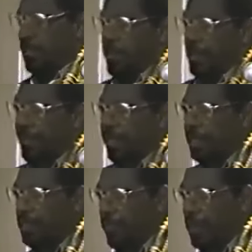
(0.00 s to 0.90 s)
The
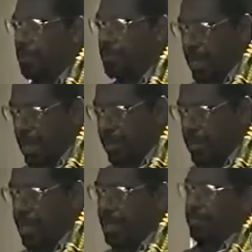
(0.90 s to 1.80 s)
subject is very
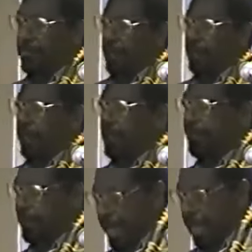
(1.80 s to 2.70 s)
broad and it's very
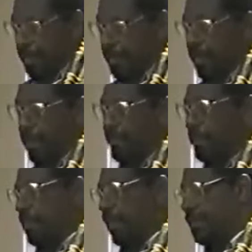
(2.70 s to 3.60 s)
complex in
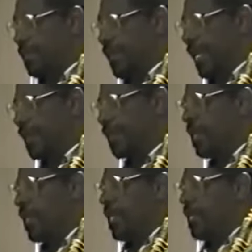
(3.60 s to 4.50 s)
the sense that
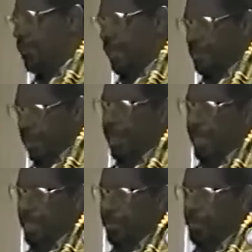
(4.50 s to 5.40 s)
there are
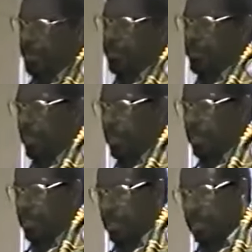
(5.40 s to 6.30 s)
many areas we
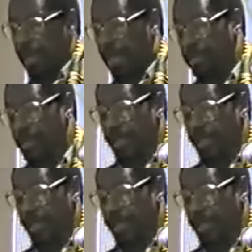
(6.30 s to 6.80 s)
need to discuss